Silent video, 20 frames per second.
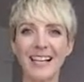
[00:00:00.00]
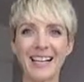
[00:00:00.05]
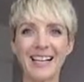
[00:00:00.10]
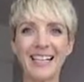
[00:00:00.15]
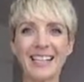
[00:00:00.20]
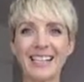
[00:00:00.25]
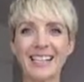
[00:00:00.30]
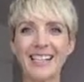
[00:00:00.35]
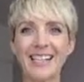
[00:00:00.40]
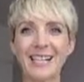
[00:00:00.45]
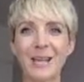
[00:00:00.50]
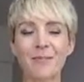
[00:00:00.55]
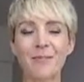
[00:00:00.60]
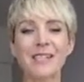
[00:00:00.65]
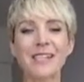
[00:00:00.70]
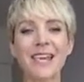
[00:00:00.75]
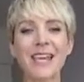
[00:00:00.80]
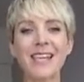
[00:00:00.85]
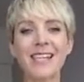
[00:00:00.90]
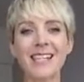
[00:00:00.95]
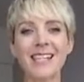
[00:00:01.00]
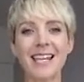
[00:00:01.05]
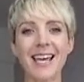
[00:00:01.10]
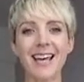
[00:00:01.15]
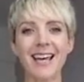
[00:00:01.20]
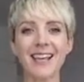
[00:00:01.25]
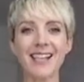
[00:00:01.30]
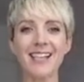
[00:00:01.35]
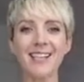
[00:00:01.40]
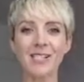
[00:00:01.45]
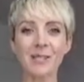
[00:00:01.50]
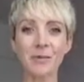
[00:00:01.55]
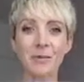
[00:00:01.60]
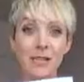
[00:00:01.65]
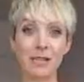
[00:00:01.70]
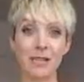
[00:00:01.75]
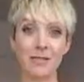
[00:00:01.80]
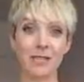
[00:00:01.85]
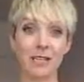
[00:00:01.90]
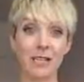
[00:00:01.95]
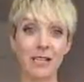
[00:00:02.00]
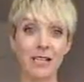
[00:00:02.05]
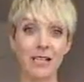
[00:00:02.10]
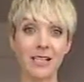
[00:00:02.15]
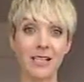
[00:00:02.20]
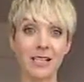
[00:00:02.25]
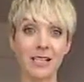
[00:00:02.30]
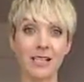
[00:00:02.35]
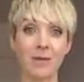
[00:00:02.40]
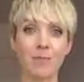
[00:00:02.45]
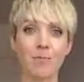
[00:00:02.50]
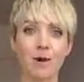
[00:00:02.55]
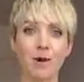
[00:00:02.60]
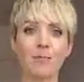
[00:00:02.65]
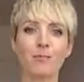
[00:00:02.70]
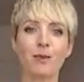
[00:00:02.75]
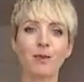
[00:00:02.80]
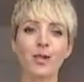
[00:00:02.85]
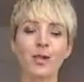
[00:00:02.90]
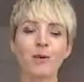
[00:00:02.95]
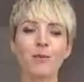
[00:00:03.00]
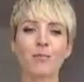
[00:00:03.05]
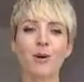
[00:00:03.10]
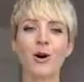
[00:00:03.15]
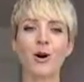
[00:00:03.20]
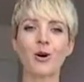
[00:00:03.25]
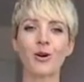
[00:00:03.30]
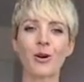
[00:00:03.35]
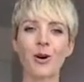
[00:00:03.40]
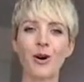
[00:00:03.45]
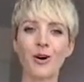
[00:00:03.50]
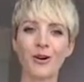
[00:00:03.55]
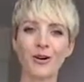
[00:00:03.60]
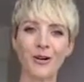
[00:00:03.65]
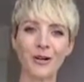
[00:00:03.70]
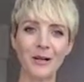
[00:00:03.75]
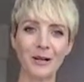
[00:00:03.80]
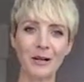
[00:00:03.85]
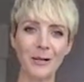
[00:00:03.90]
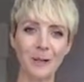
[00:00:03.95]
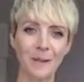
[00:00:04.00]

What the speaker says: Little Steps Asia, specifically the Bump Club Hong Kong.